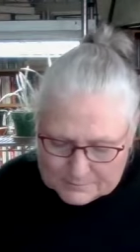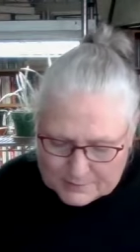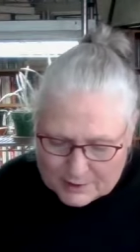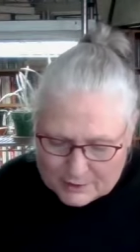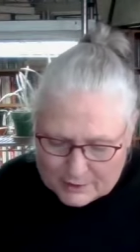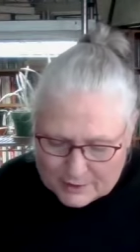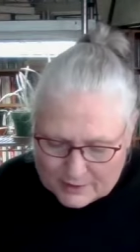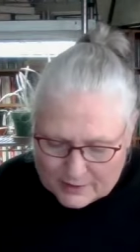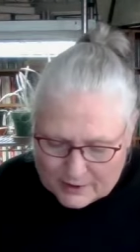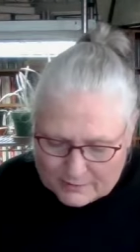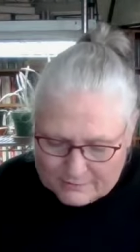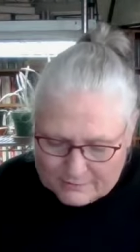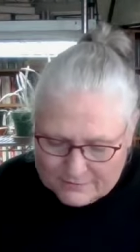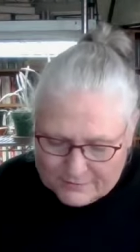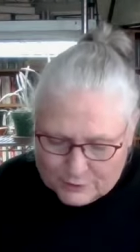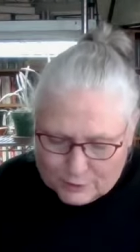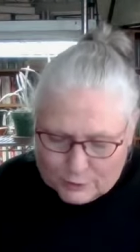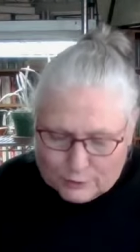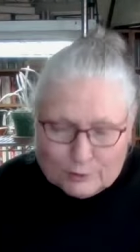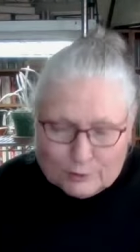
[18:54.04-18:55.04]
hearing that
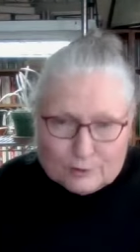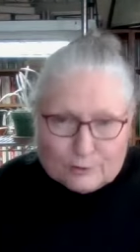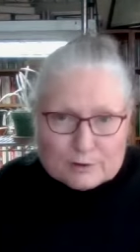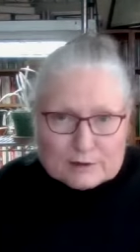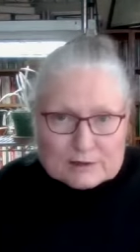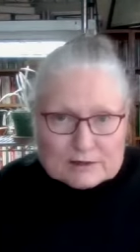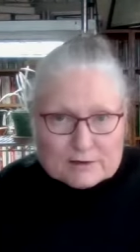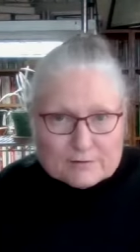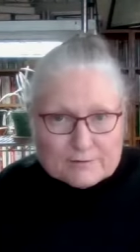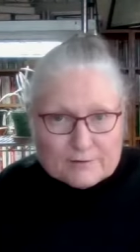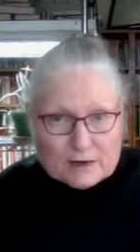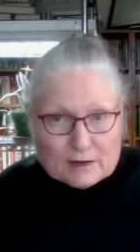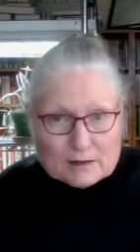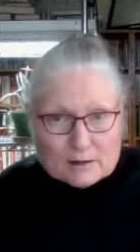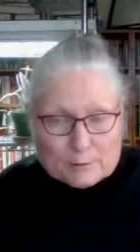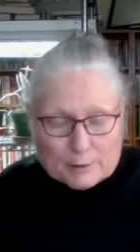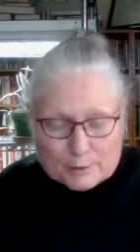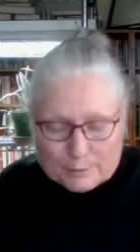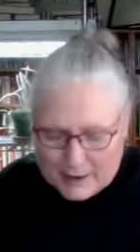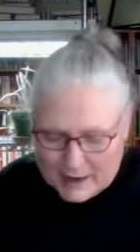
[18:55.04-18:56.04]
food was
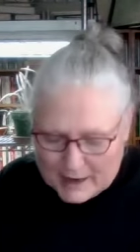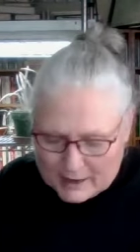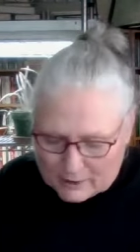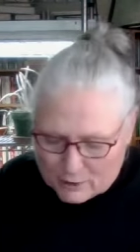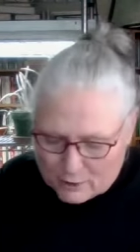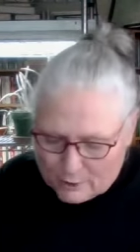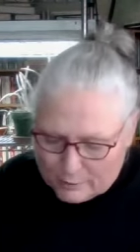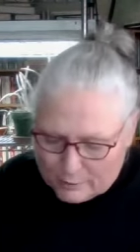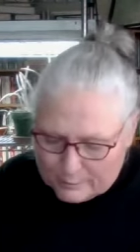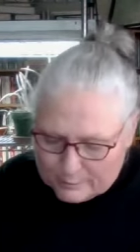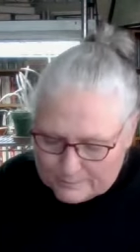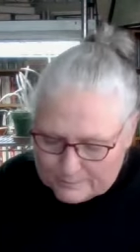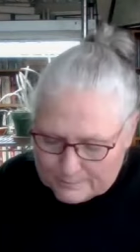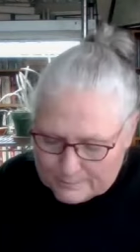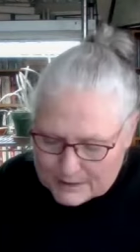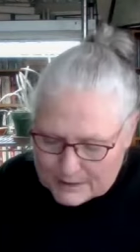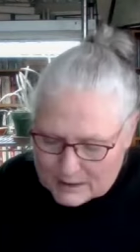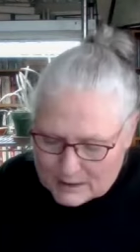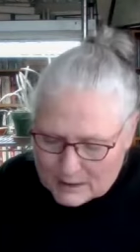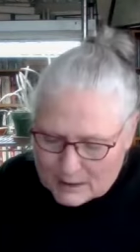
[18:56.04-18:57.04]
available back home,
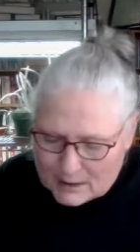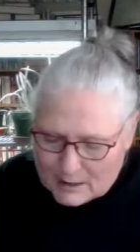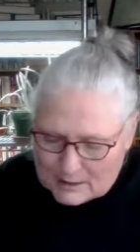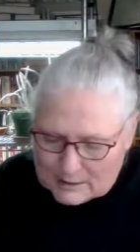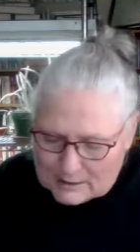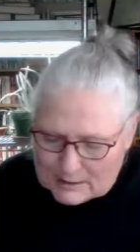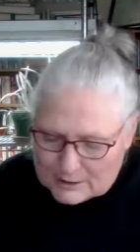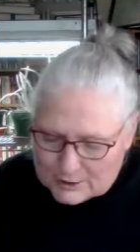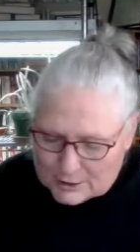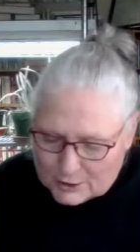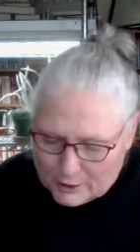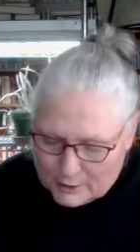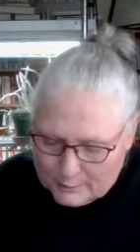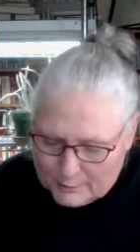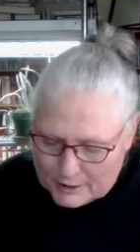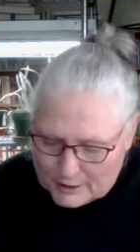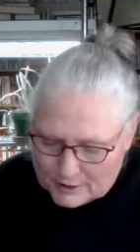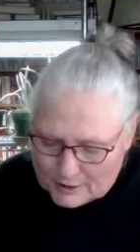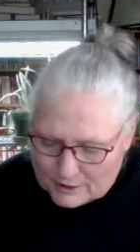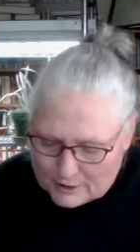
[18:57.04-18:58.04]

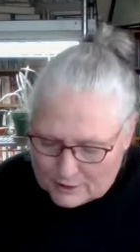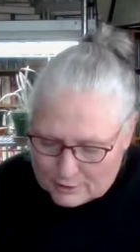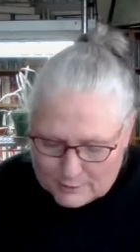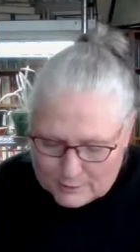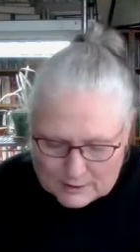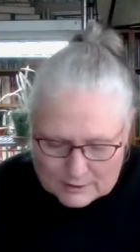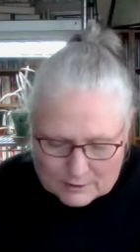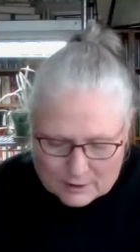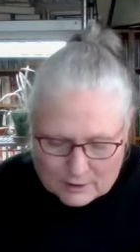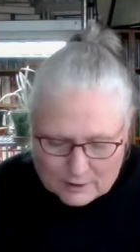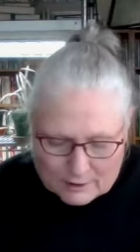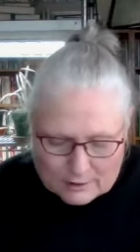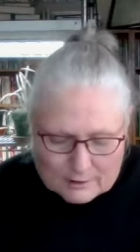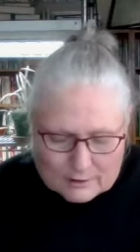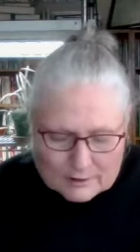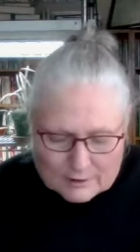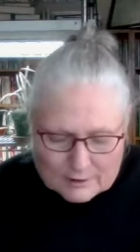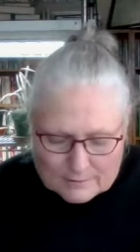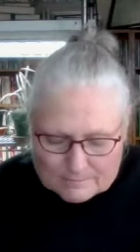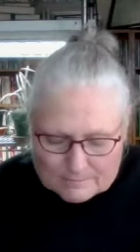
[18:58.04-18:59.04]
determined to
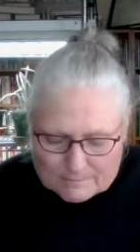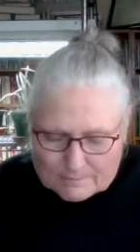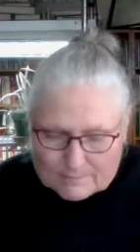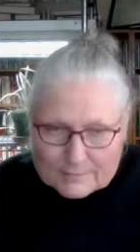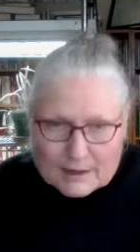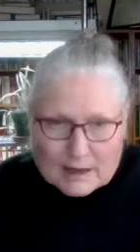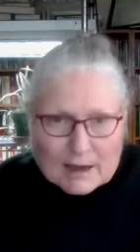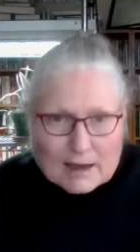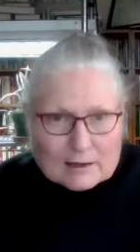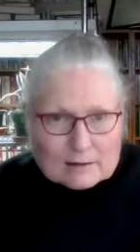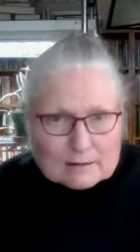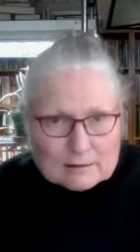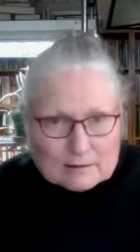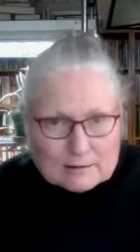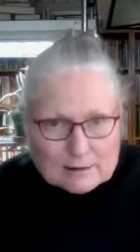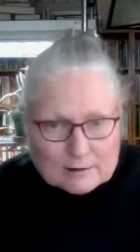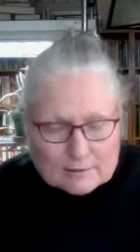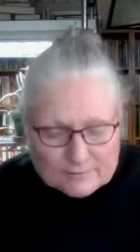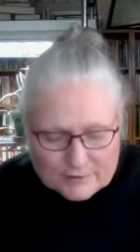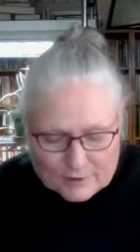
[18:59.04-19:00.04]
return and
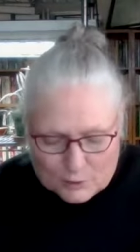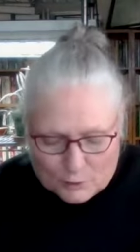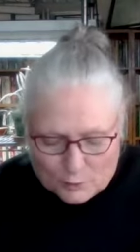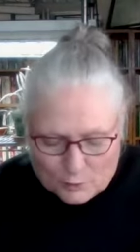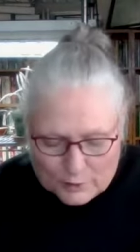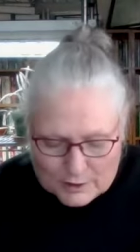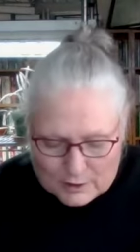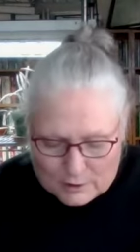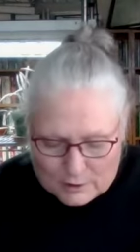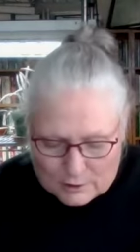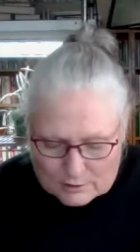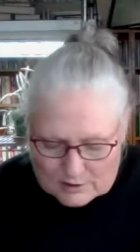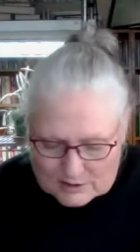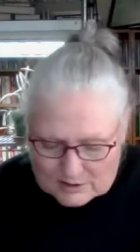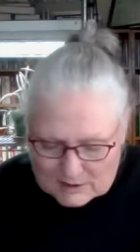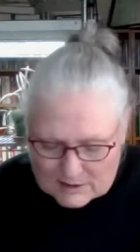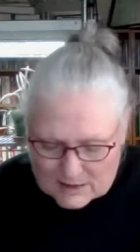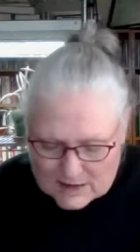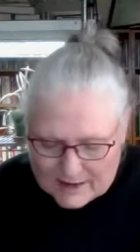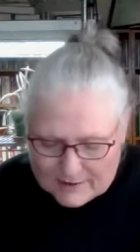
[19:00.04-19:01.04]
live the widow's
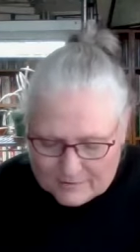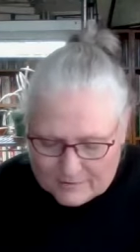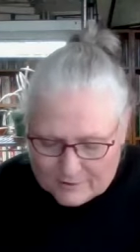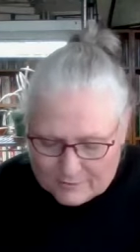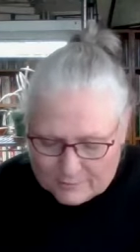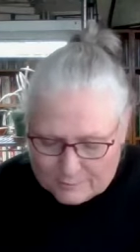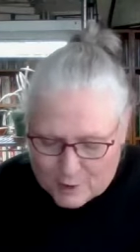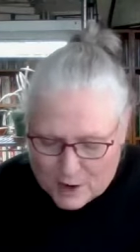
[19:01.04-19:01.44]
life of